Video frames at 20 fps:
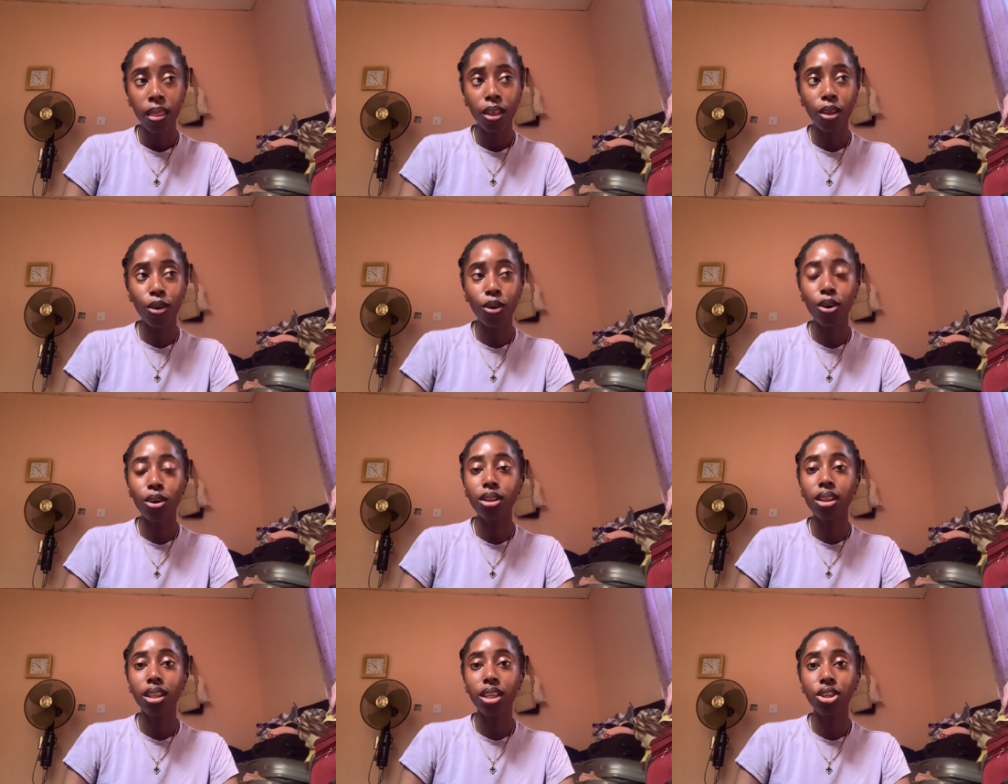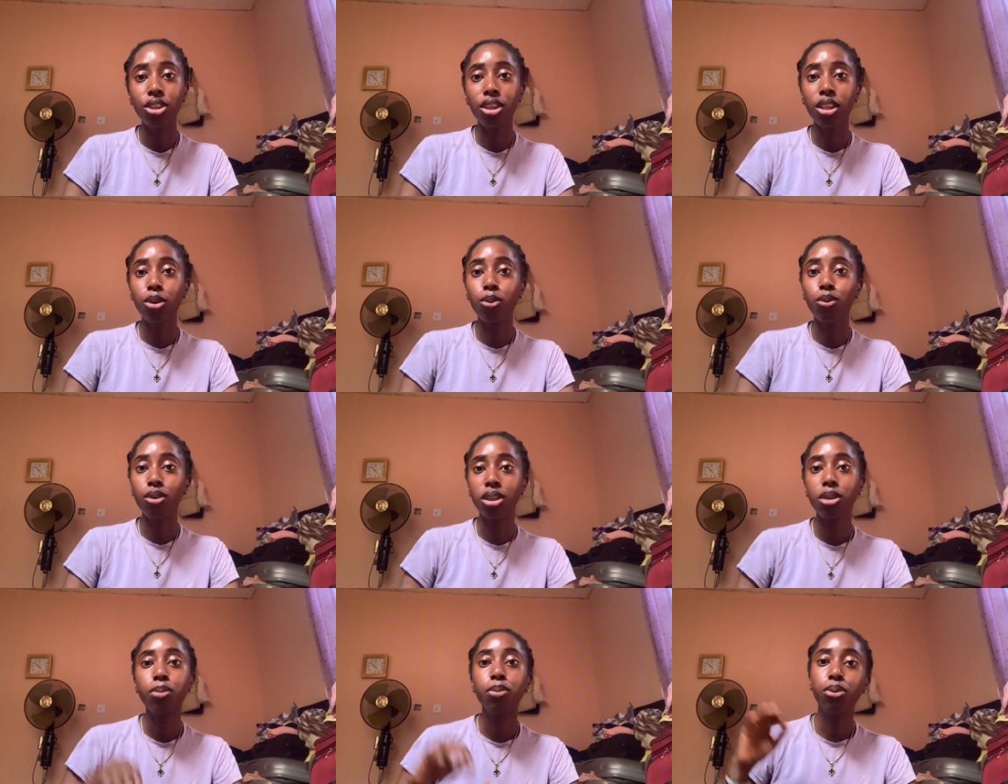God literally
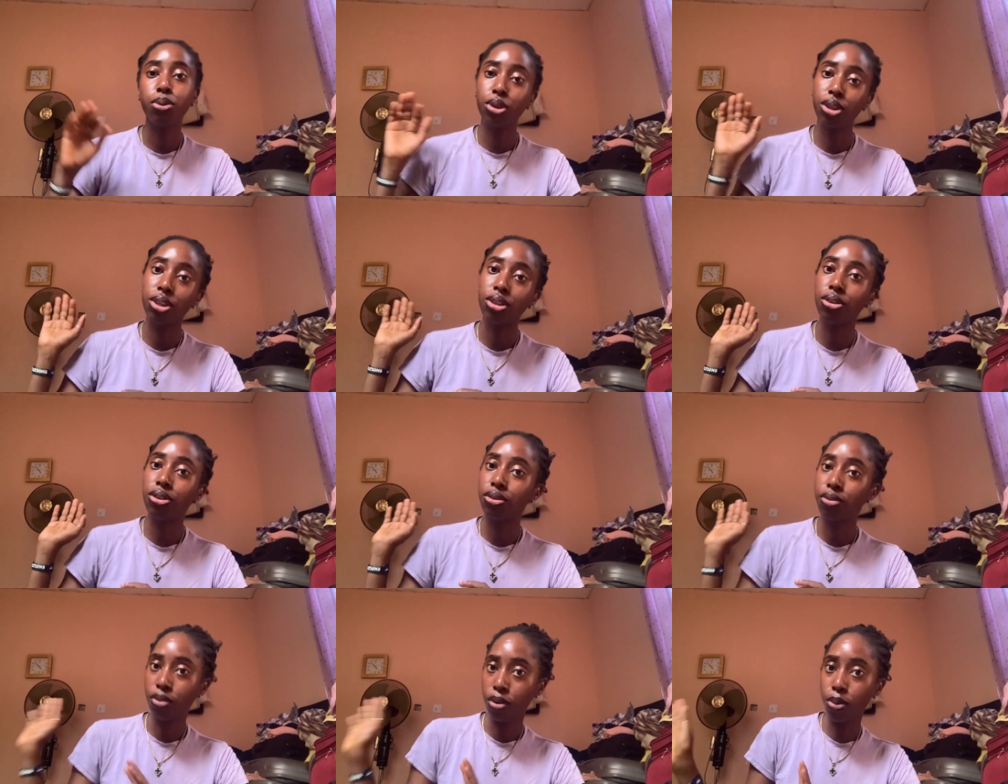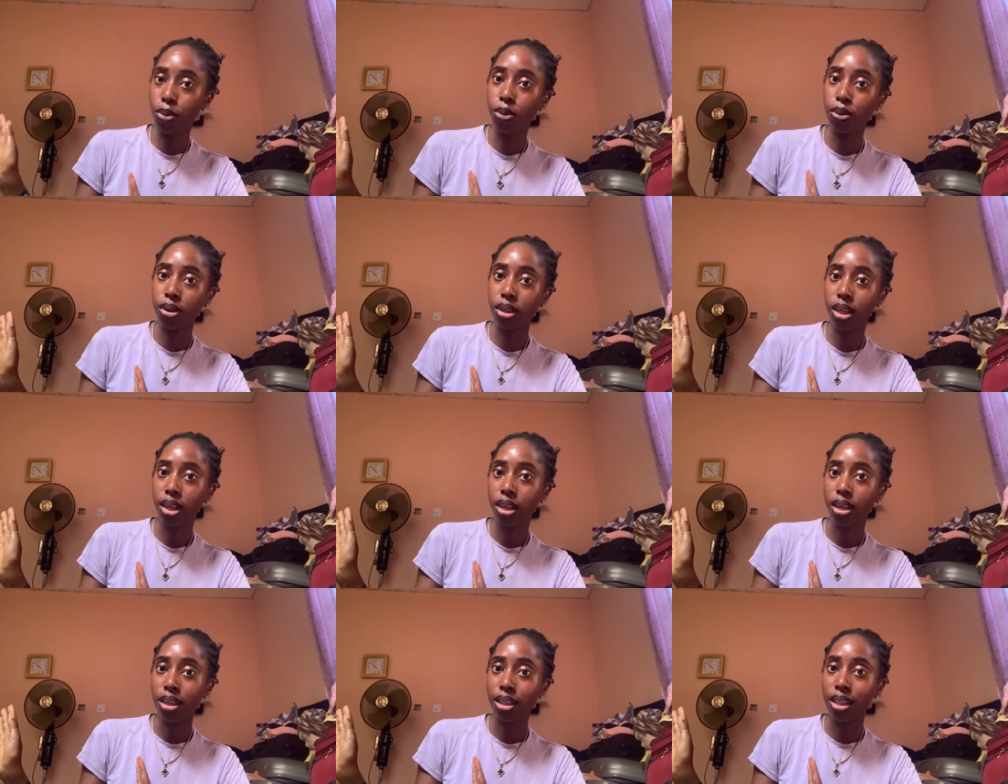was pushing us forward
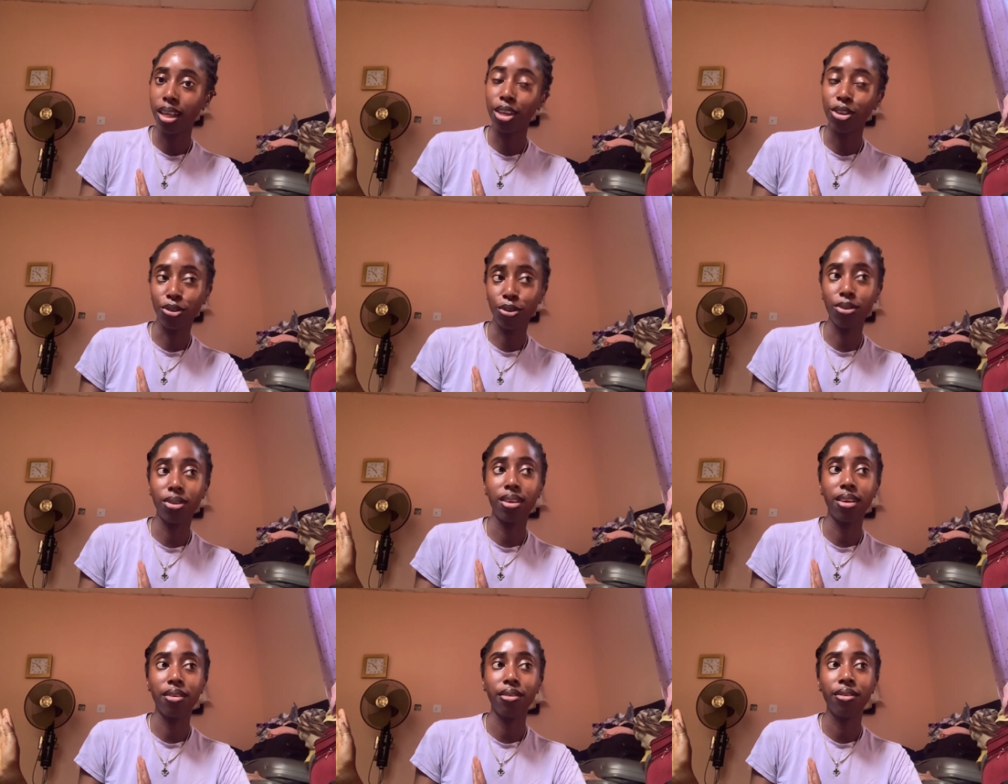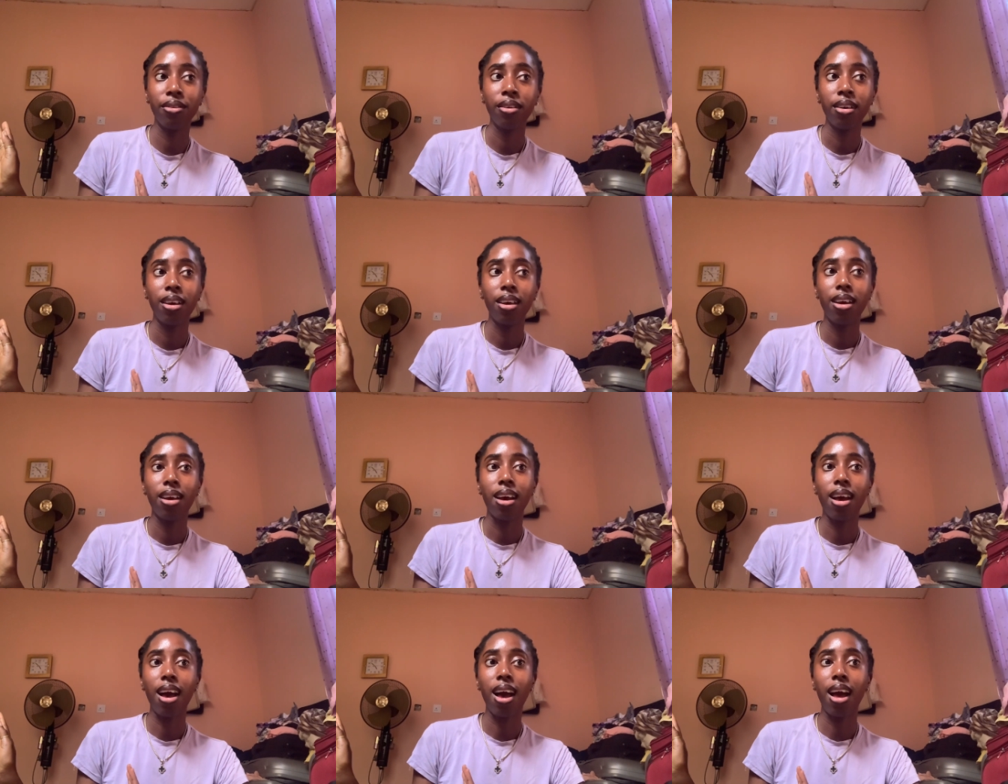like Joseph,
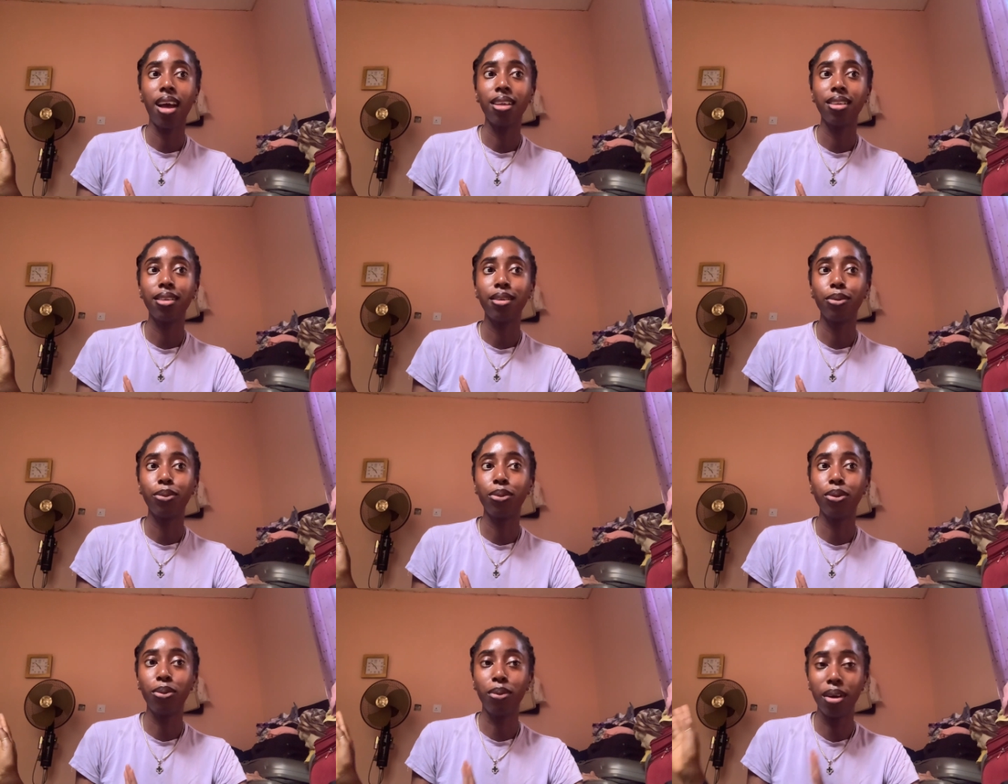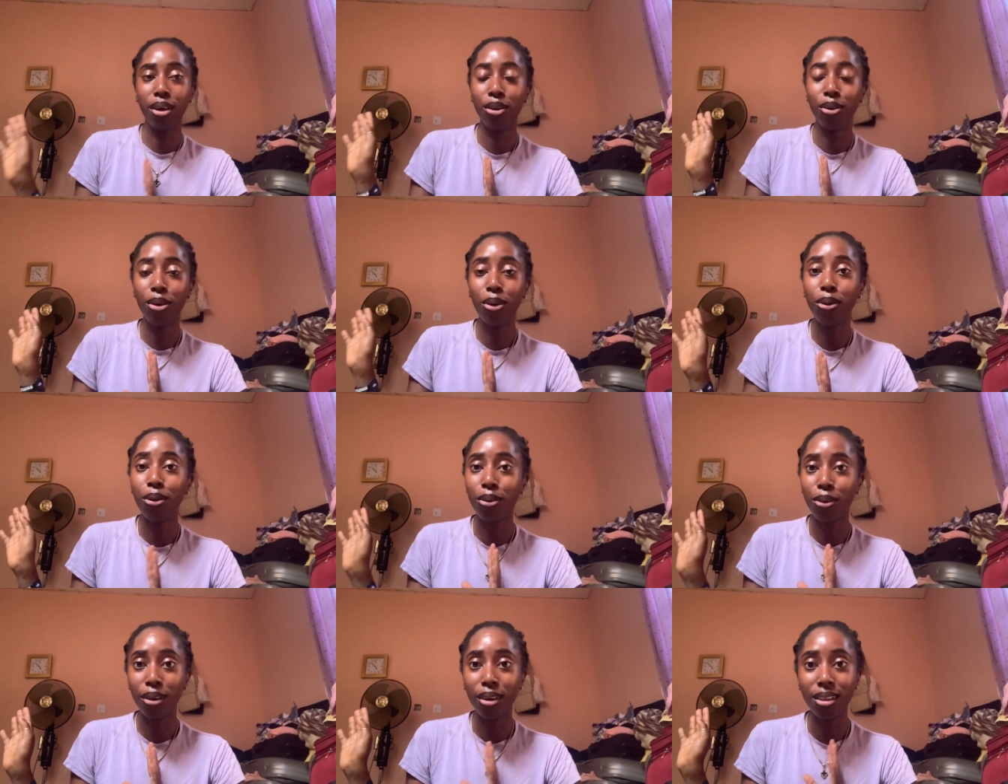and we were
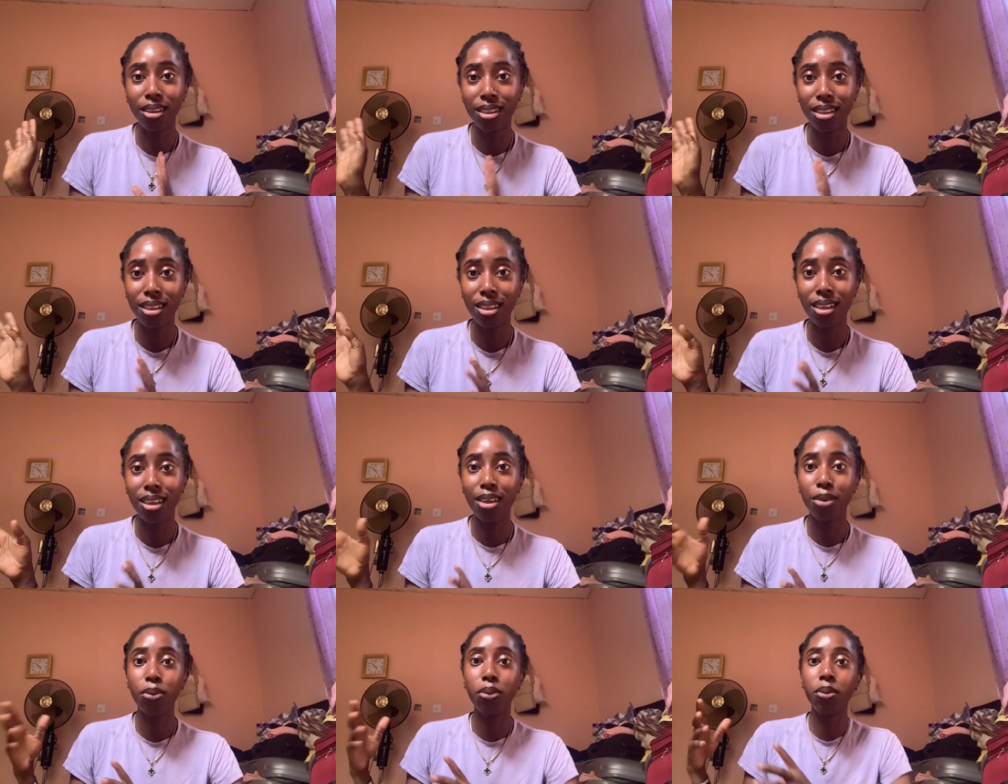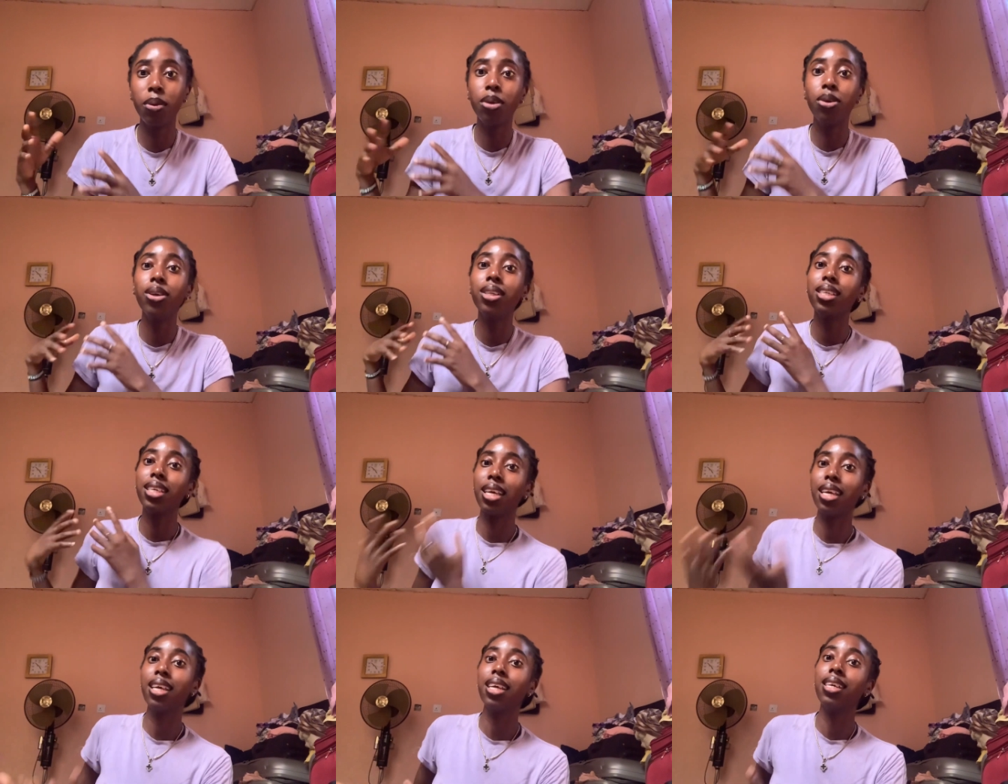not
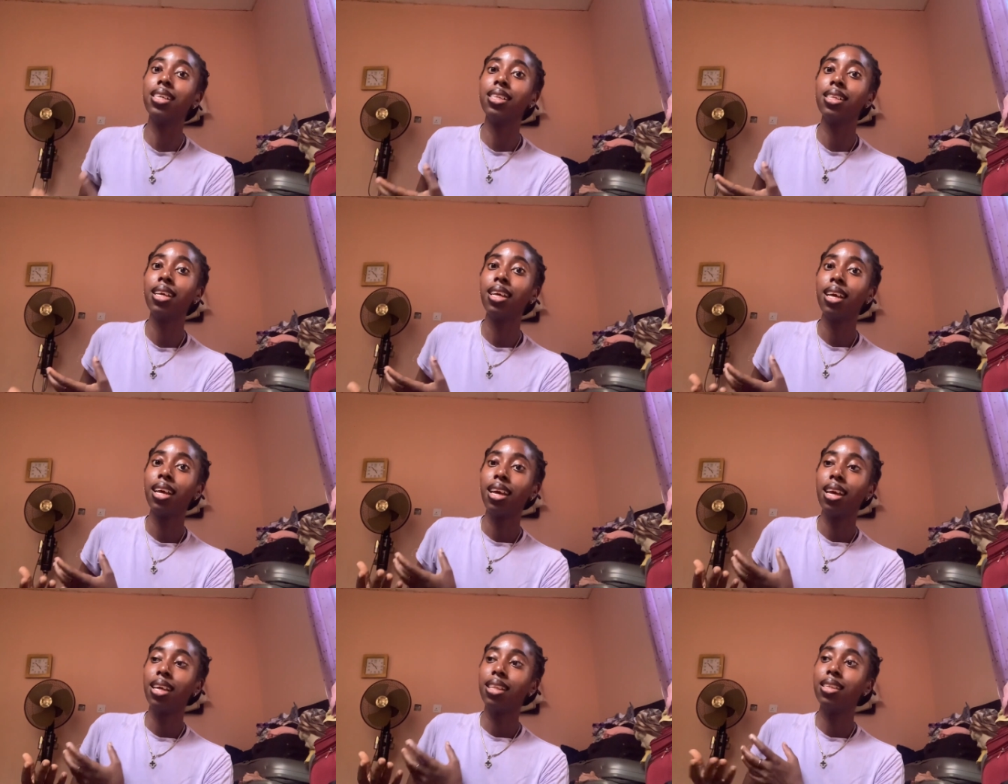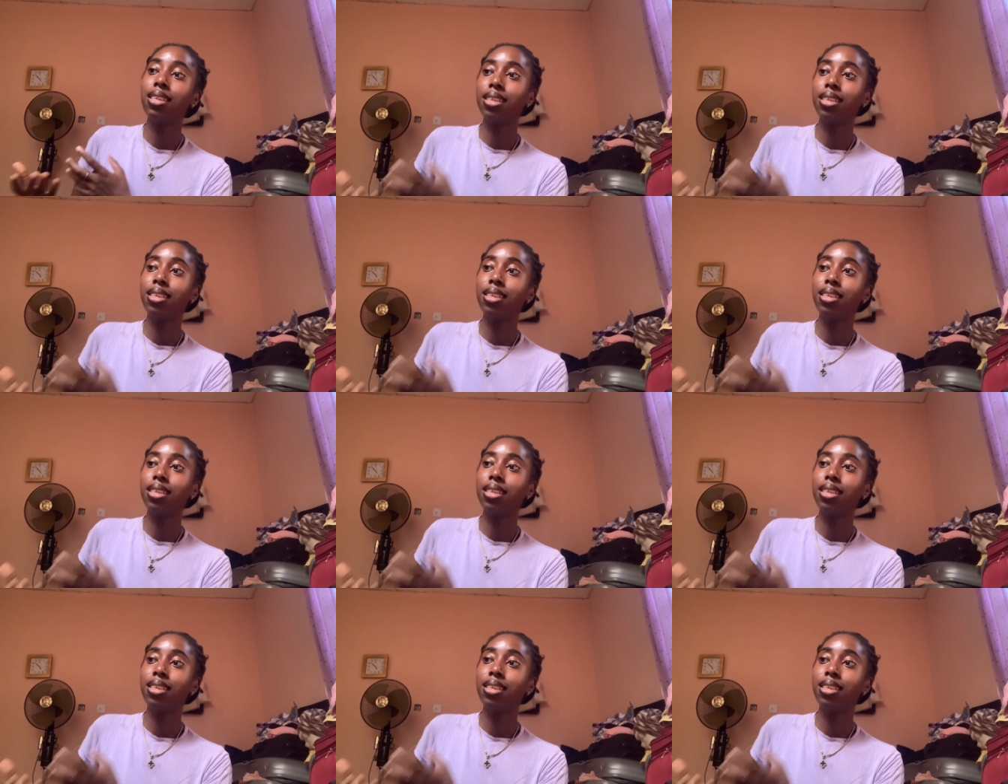taking the